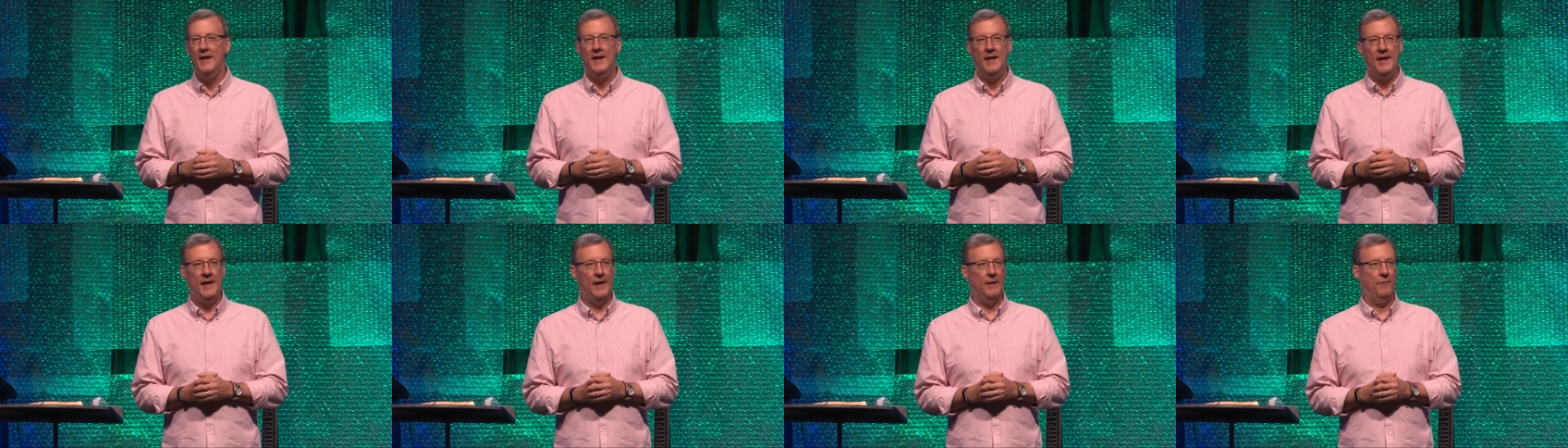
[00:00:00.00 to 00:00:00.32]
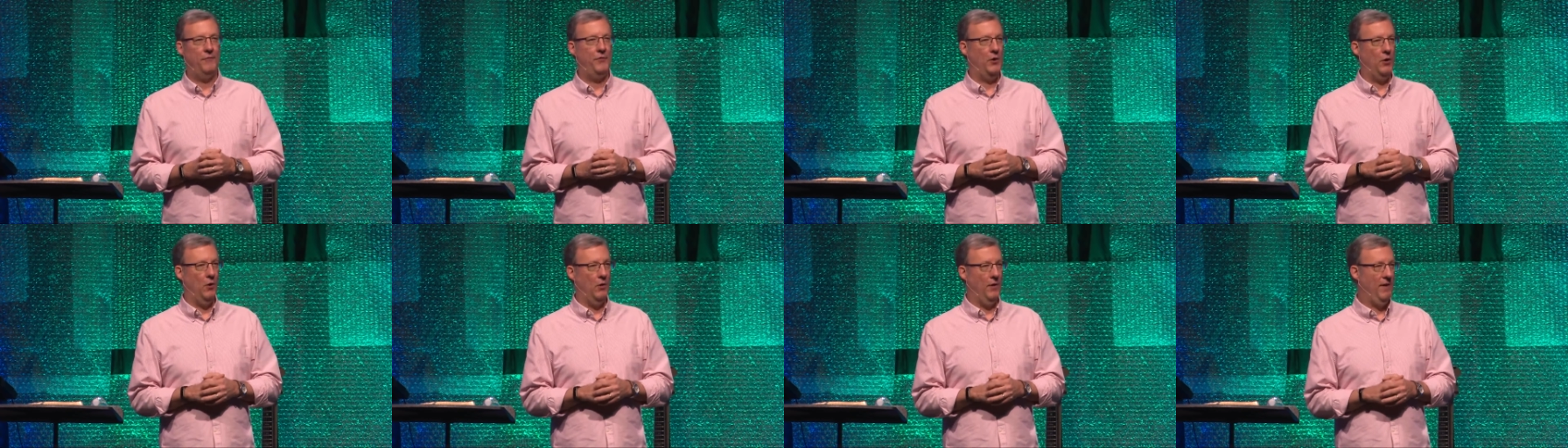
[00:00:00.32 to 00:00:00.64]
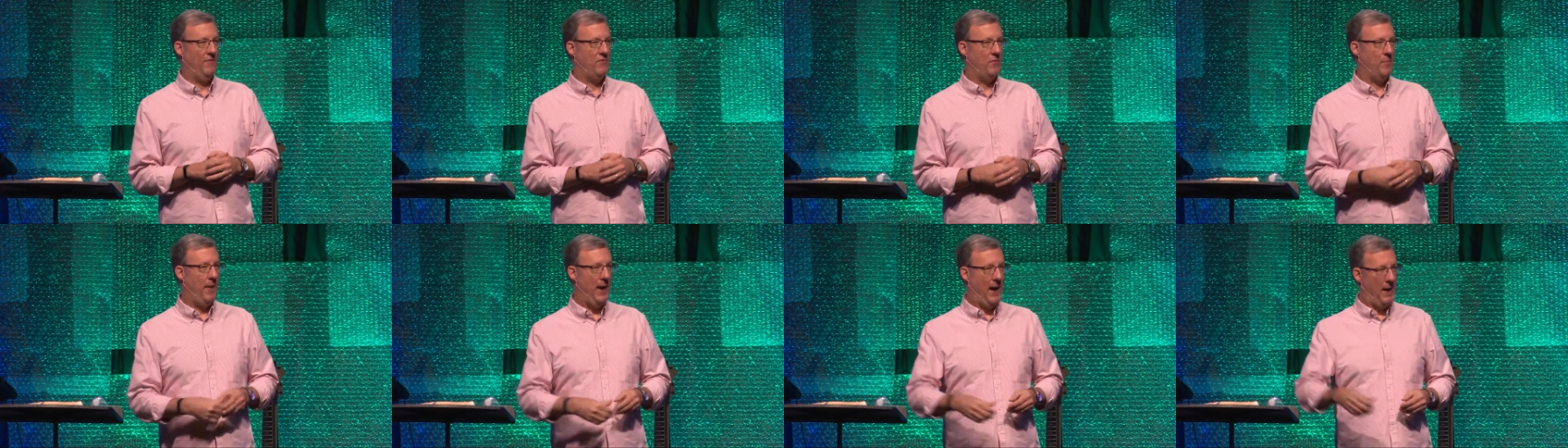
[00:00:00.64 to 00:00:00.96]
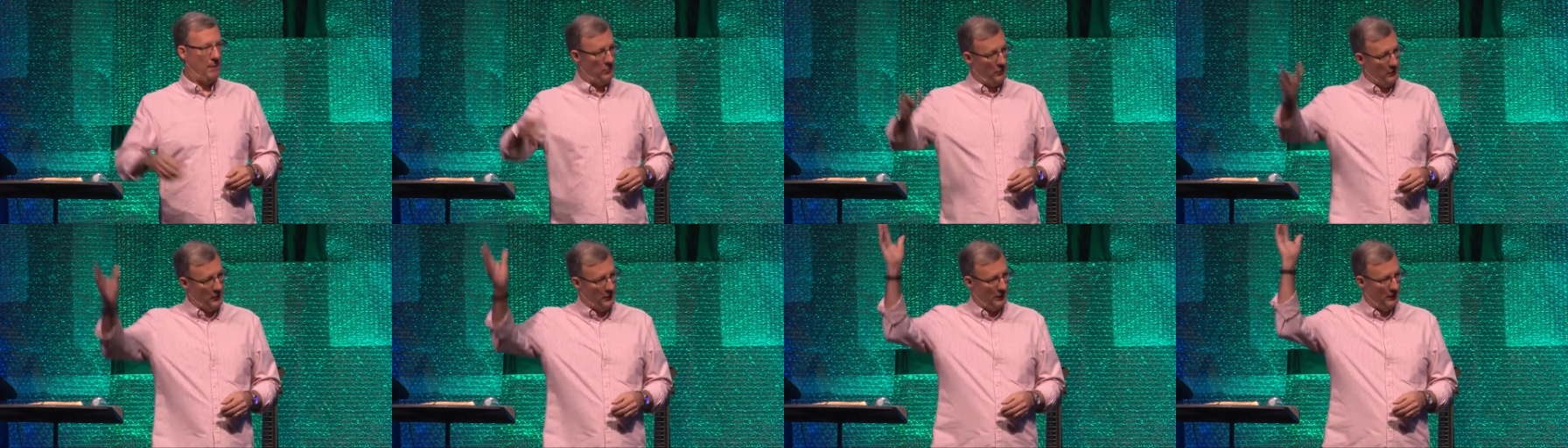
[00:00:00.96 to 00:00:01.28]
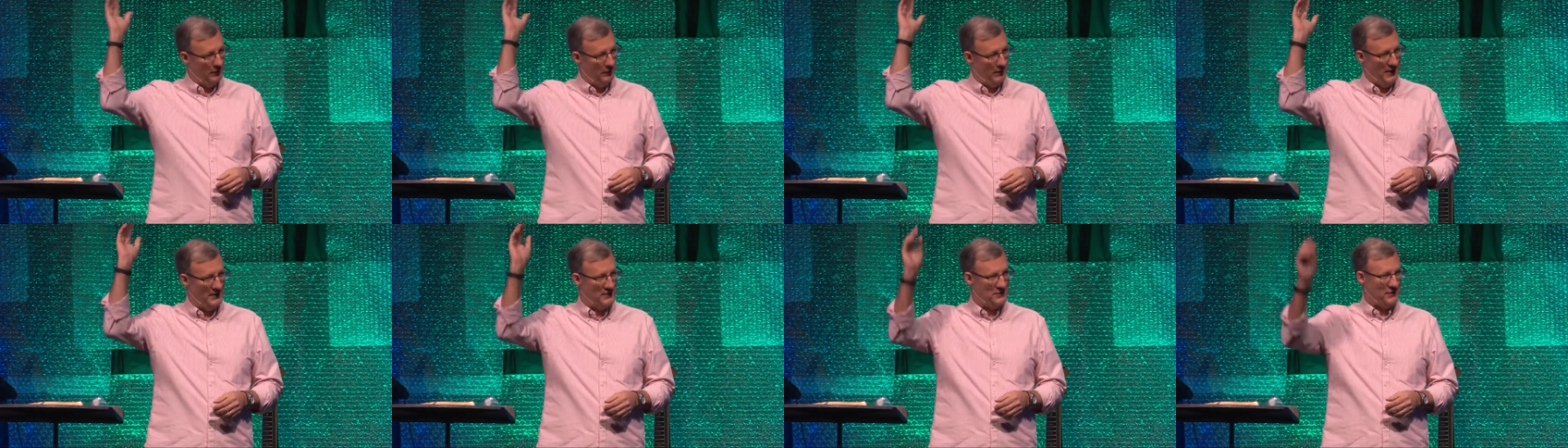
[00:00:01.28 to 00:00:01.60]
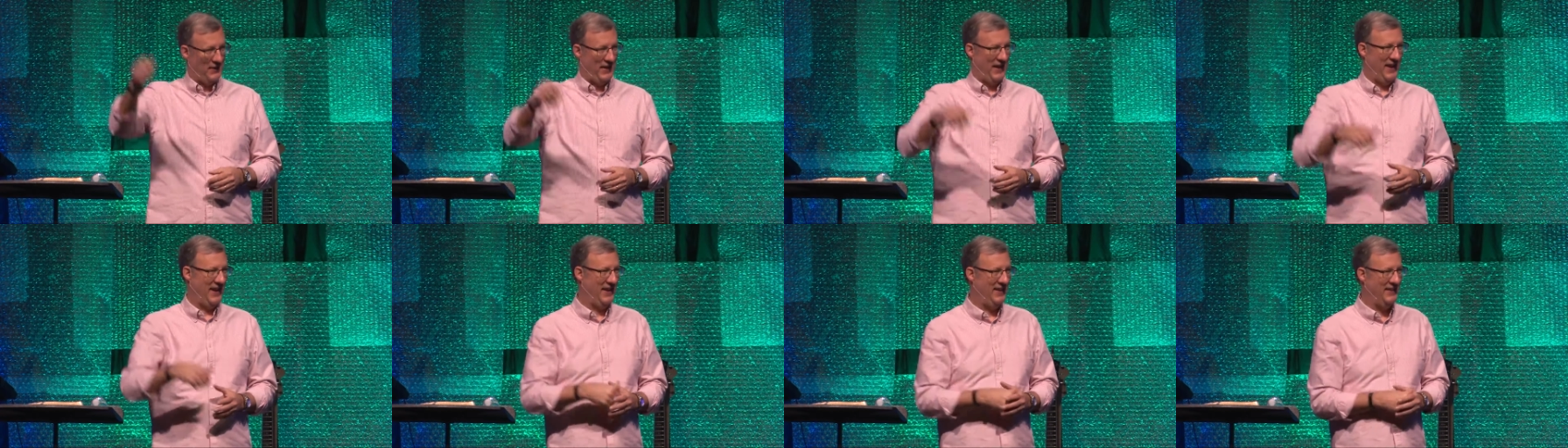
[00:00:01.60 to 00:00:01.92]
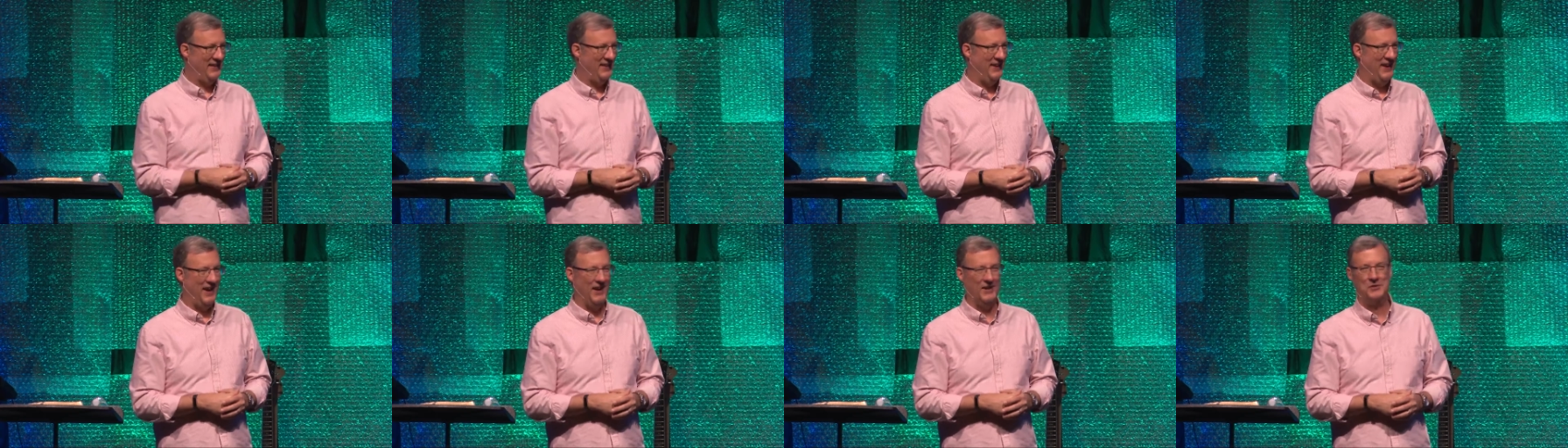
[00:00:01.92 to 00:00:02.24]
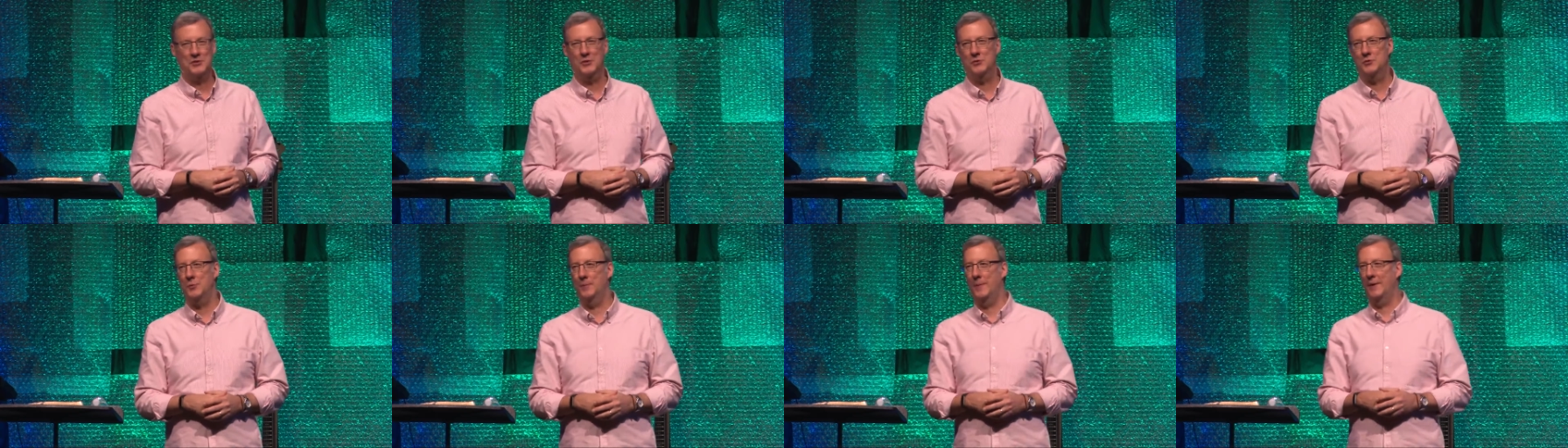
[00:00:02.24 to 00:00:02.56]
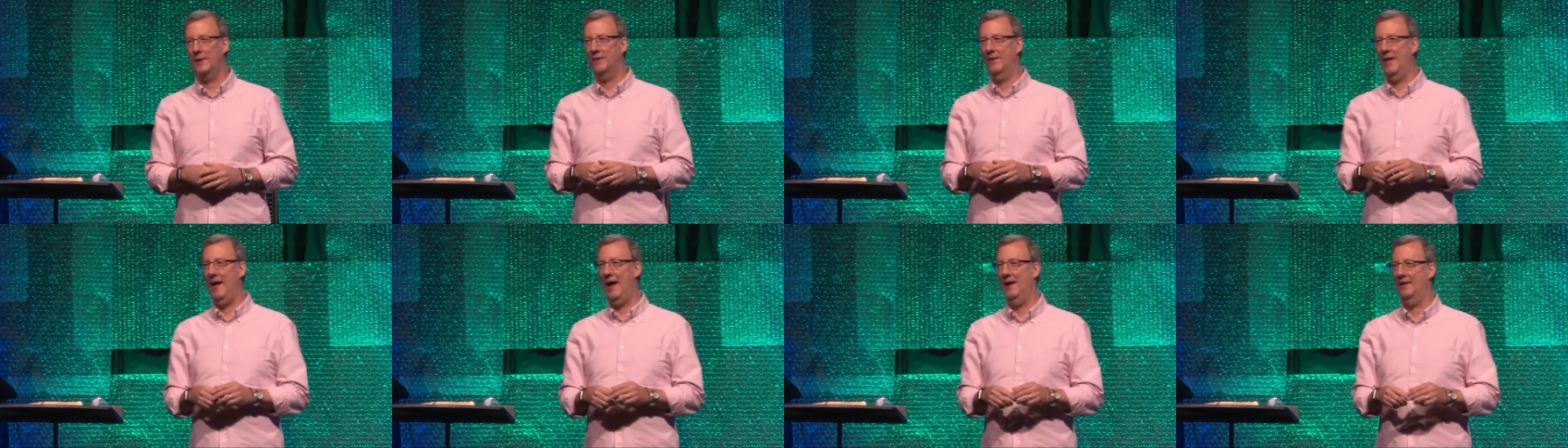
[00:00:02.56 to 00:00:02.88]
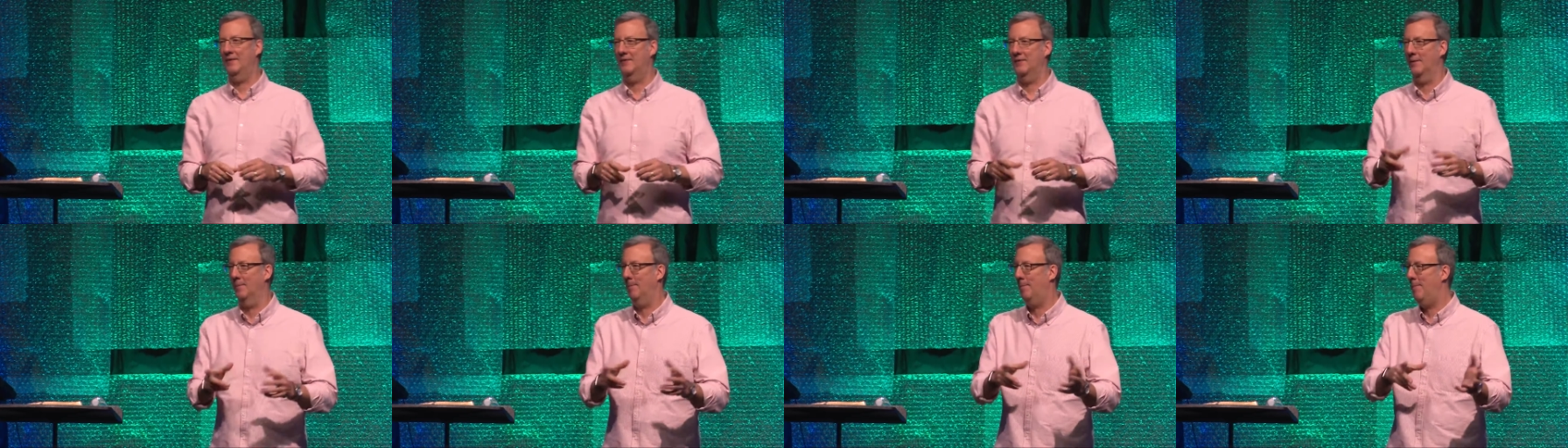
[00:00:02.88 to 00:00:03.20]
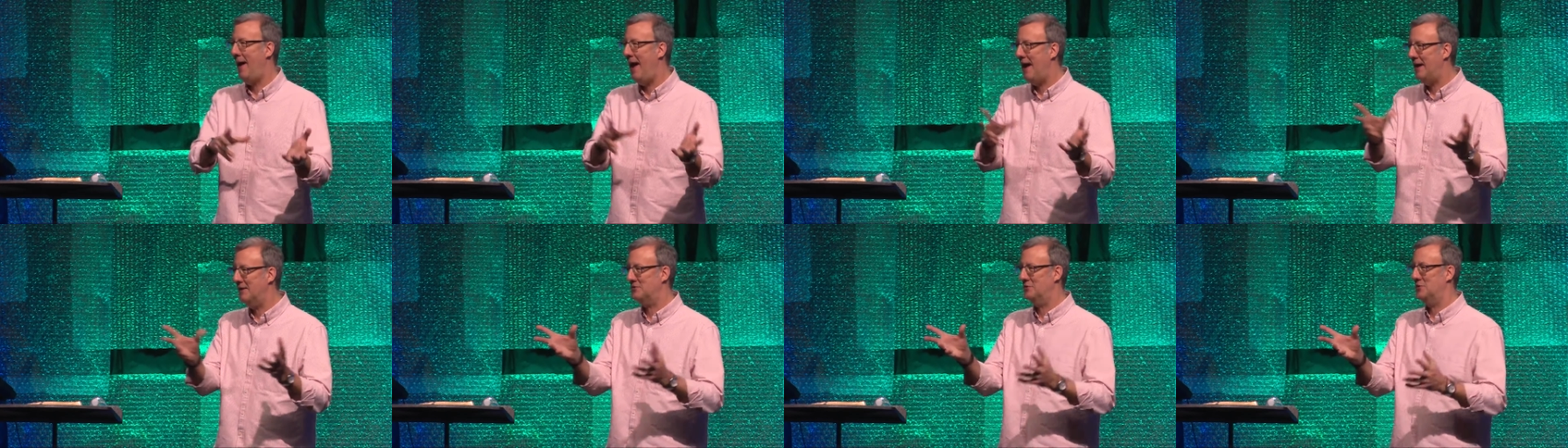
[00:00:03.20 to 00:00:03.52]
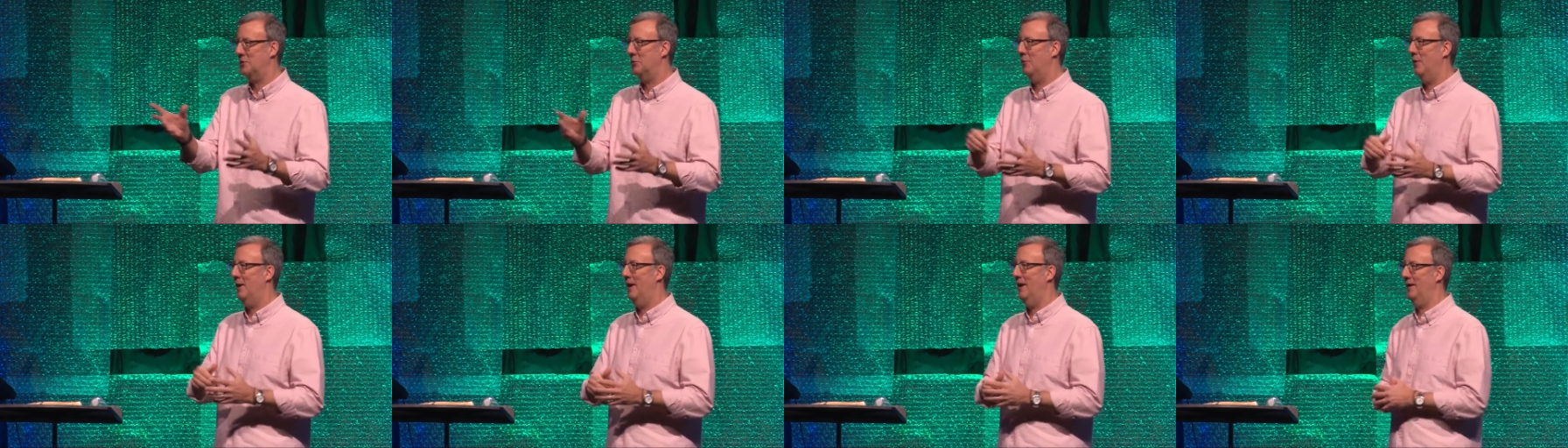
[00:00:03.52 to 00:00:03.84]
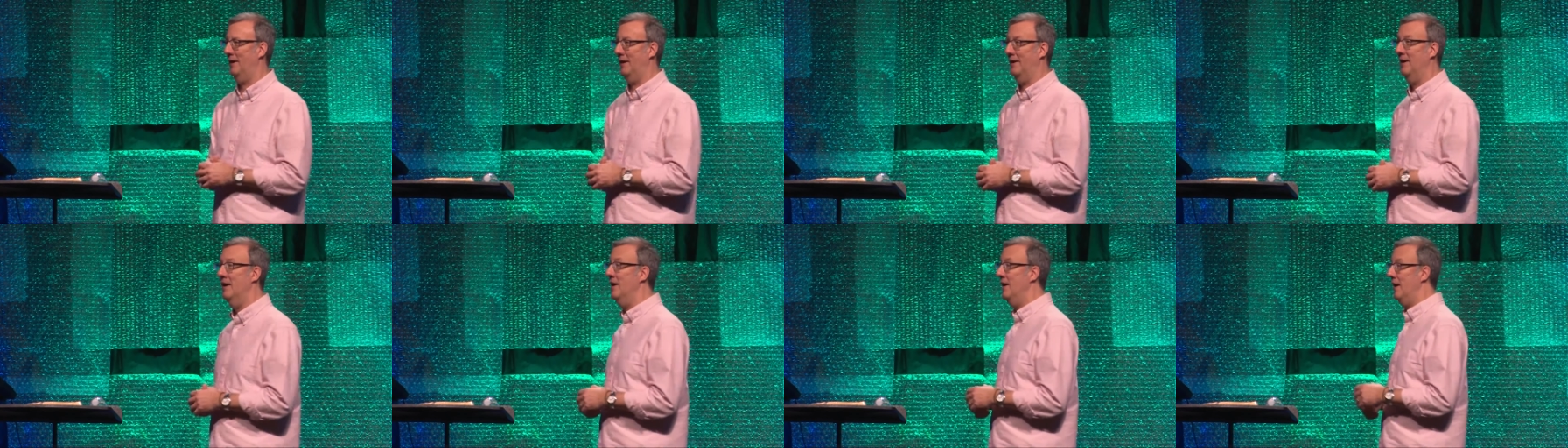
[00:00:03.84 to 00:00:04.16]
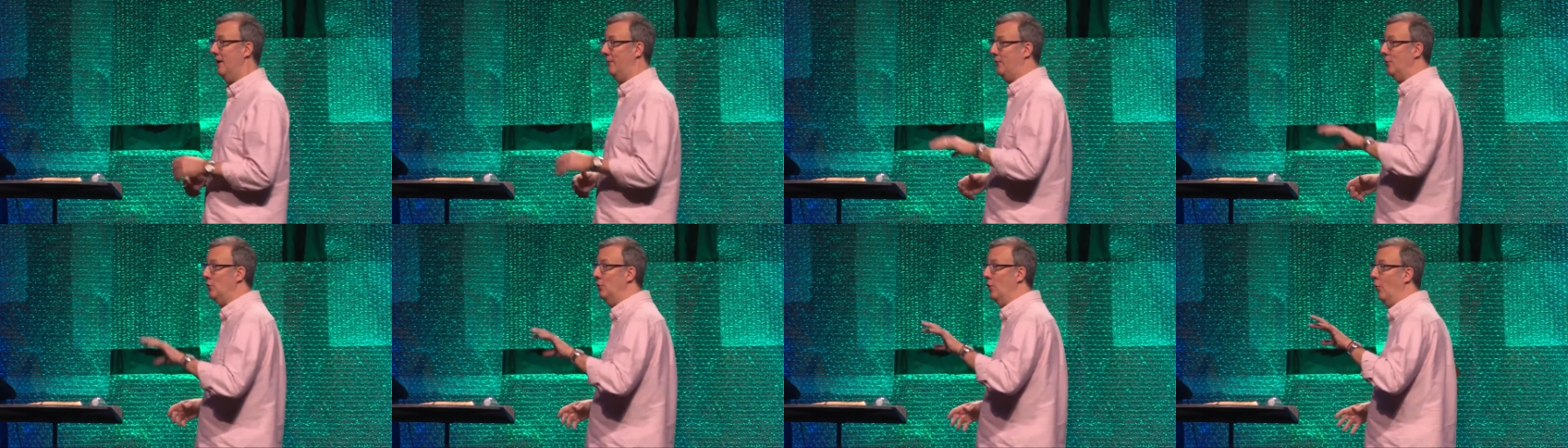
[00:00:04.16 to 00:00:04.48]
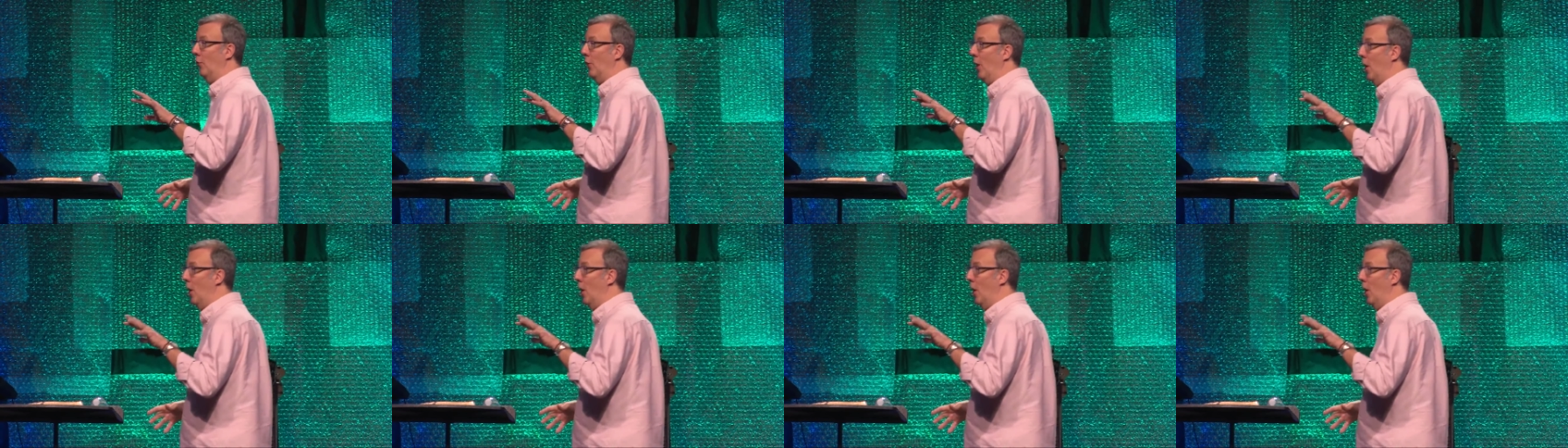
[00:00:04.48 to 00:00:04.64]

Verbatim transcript: If you don't have a Bible, you can raise your hand and ushers will be glad to pass you one. And if you don't